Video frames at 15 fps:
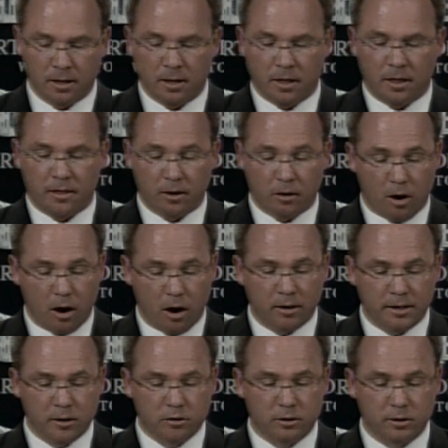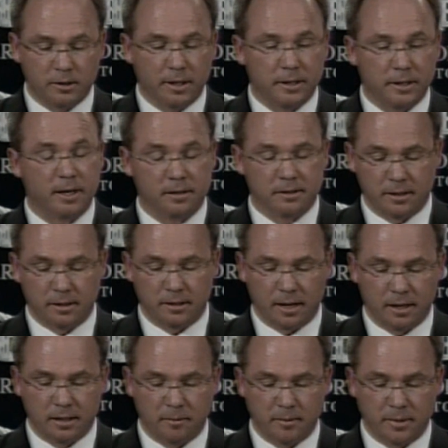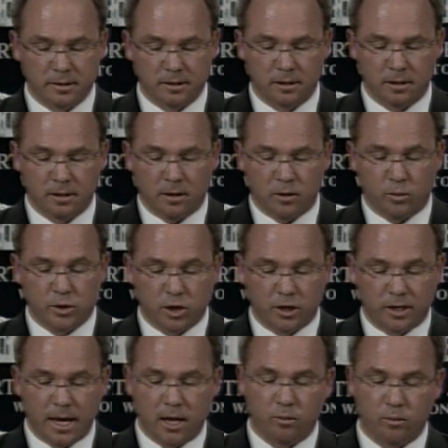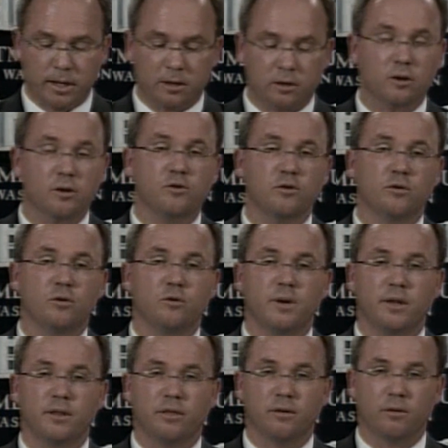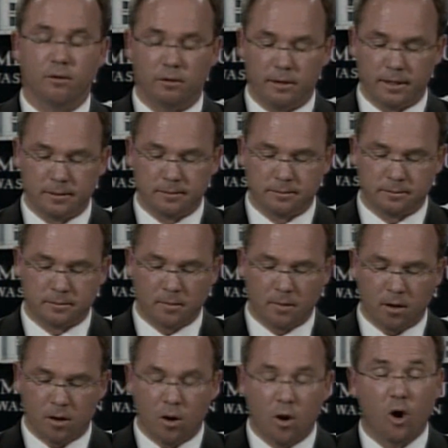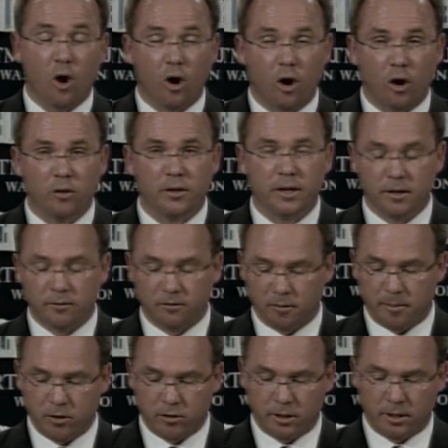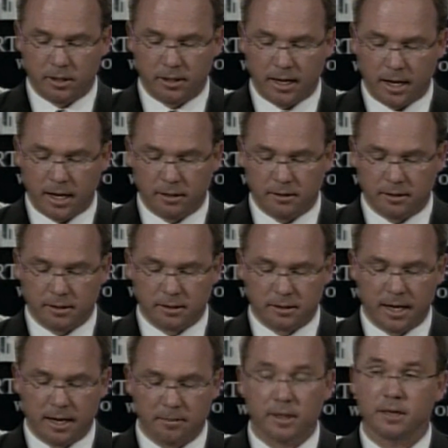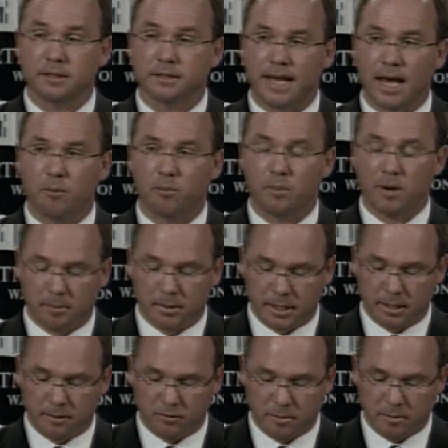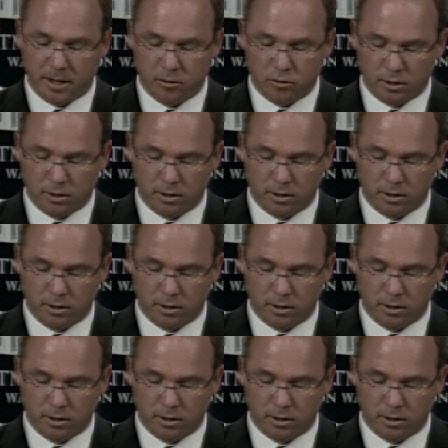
There are additional details in the documents, which again we encourage you to read thoroughly. All the information contained in this statement is now public information.